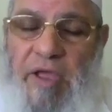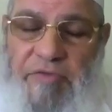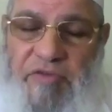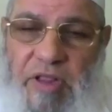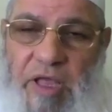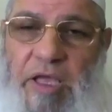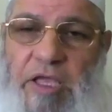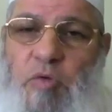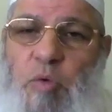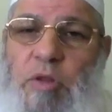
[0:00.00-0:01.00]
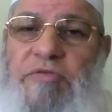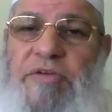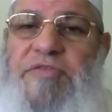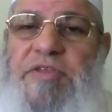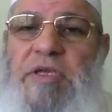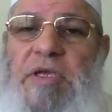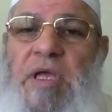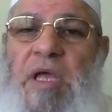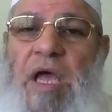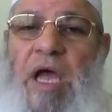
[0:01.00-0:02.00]
Five salah equal 50.
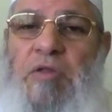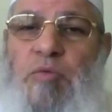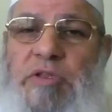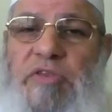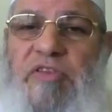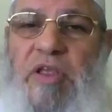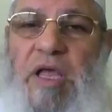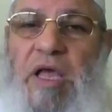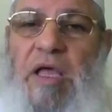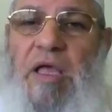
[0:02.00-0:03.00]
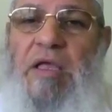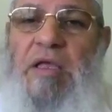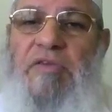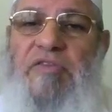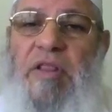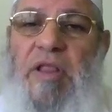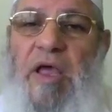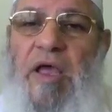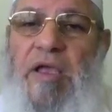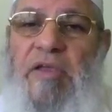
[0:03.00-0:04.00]
And what is salah?
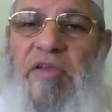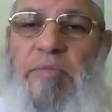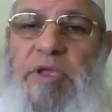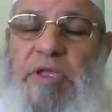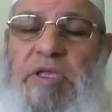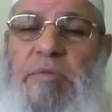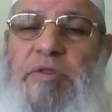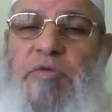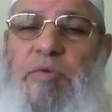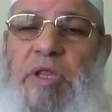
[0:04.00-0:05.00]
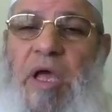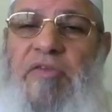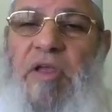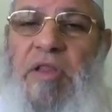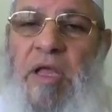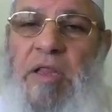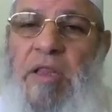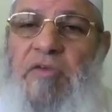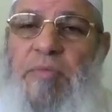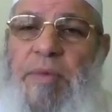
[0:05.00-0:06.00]
Salah is a meeting between us and
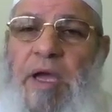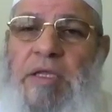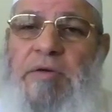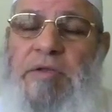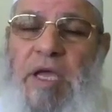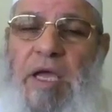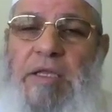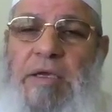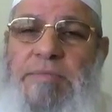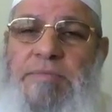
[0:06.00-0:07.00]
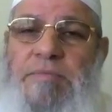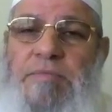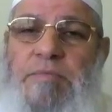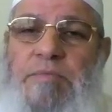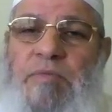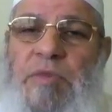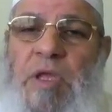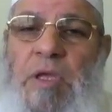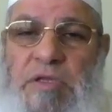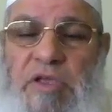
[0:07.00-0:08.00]
Allah subhanahu wa ta'ala.
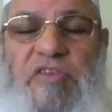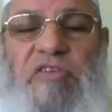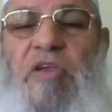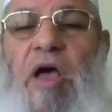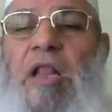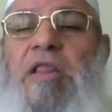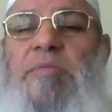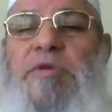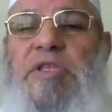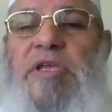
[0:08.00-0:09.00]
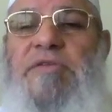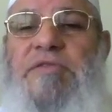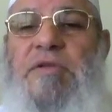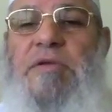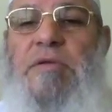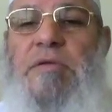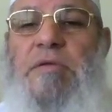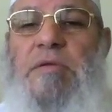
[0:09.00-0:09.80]
This is the ultimate gift.